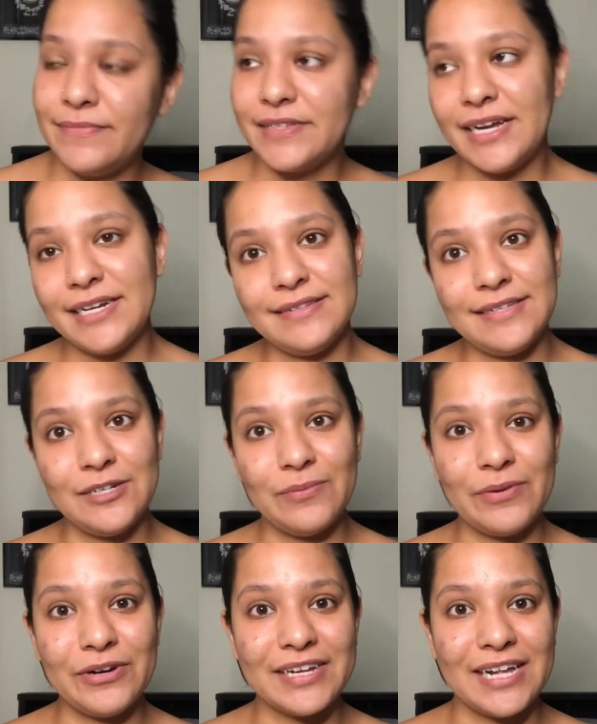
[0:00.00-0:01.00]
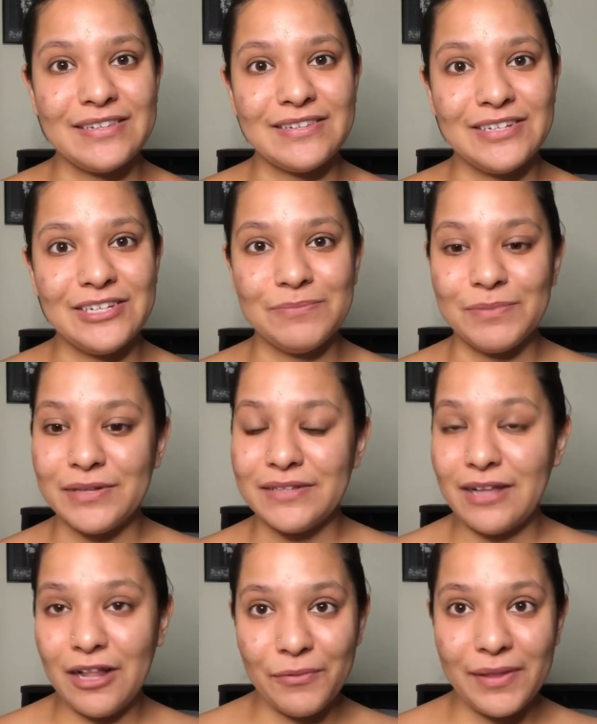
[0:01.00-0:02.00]
kind of see where it gets to you. But that's
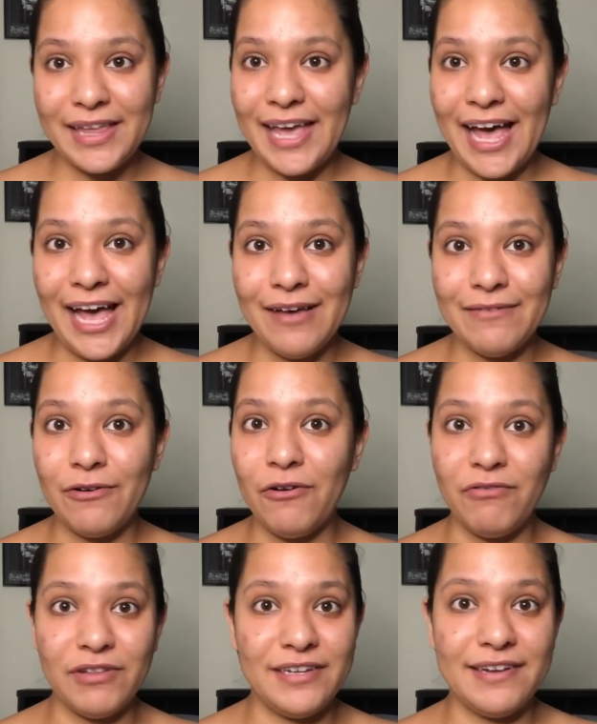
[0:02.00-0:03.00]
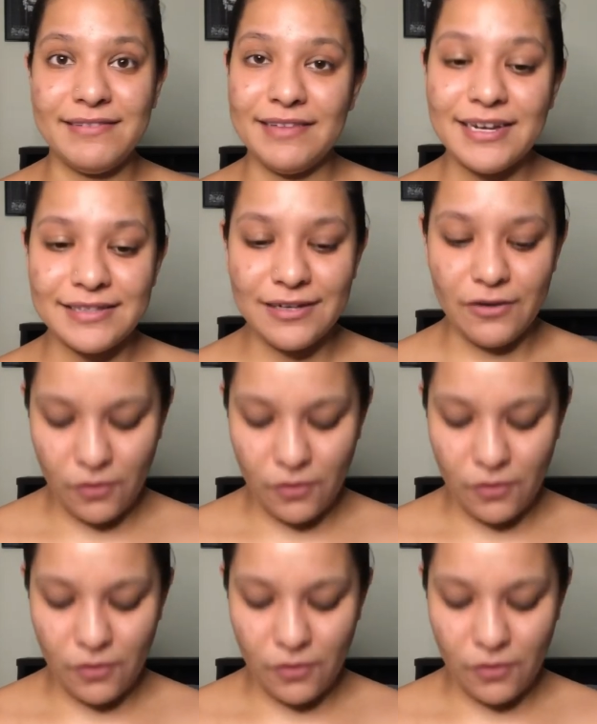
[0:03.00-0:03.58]
all I really have. Hopefully you guys liked it.